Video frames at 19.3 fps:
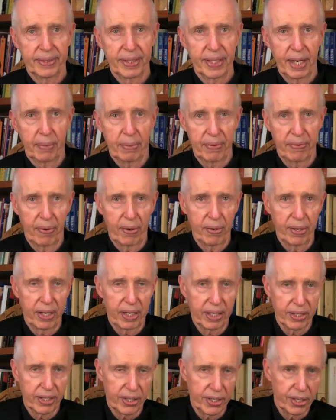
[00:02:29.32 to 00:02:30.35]
Now we've already
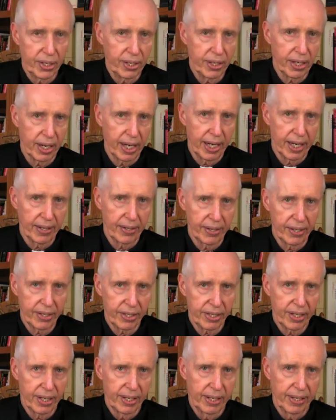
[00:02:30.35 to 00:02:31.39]
considered a lot of
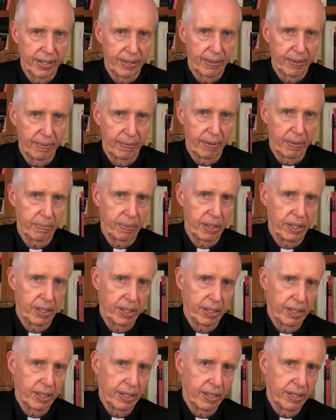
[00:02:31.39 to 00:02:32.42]
this when we
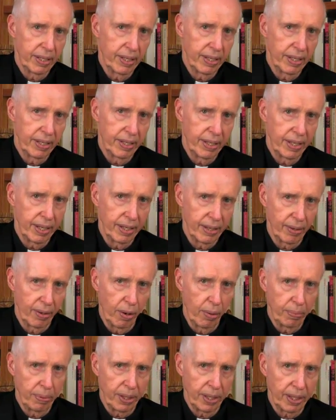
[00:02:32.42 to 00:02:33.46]
did the
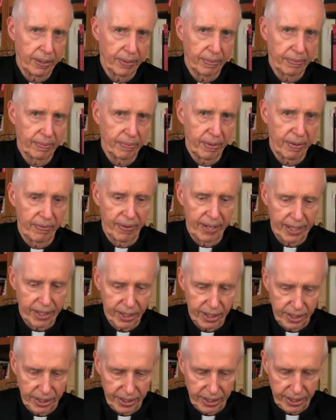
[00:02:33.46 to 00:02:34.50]
opening
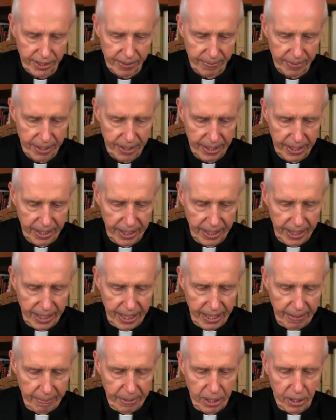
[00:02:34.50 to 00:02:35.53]
reflections.
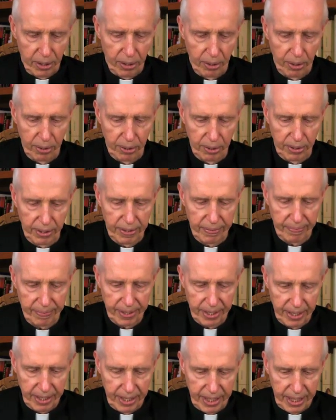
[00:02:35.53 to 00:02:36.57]
Behold,
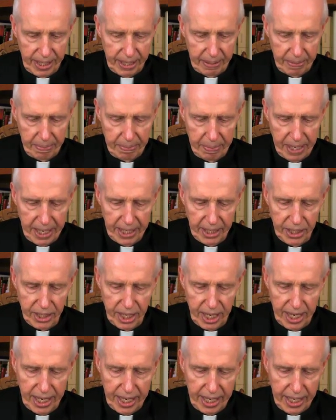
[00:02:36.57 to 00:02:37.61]

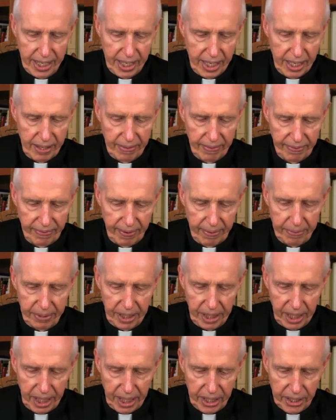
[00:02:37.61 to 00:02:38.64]
Magi from the
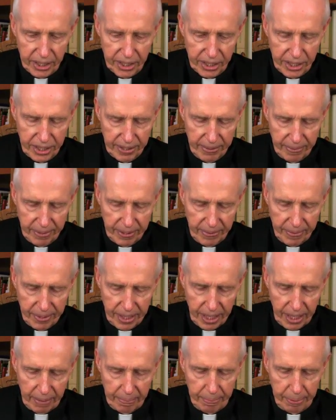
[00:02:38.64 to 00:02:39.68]
east
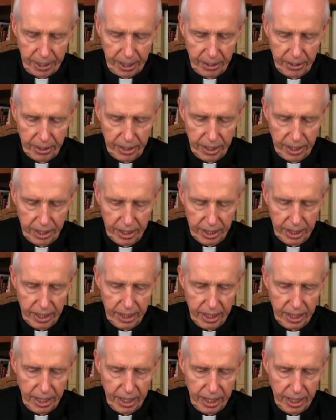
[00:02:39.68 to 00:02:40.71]
appeared
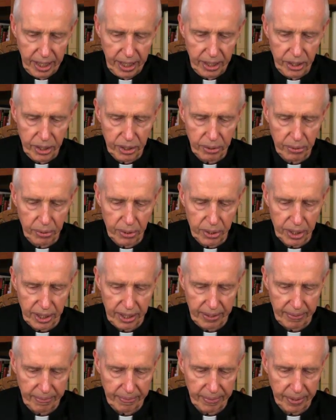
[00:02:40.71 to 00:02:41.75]
in
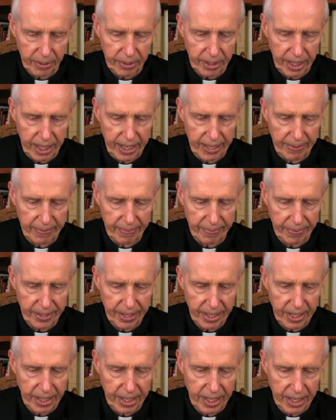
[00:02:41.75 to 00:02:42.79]
Jerusalem, okay?
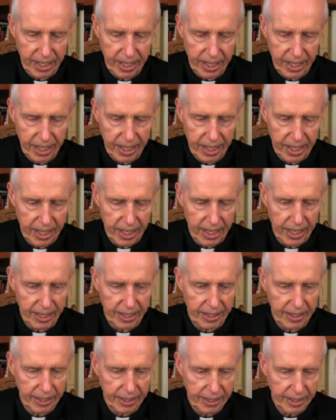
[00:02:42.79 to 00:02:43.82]

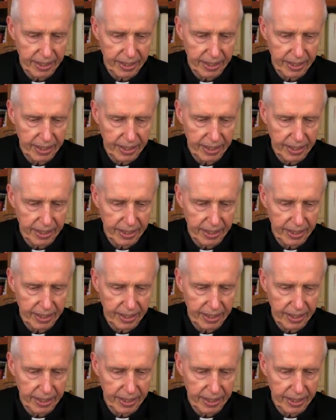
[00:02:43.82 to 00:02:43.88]
And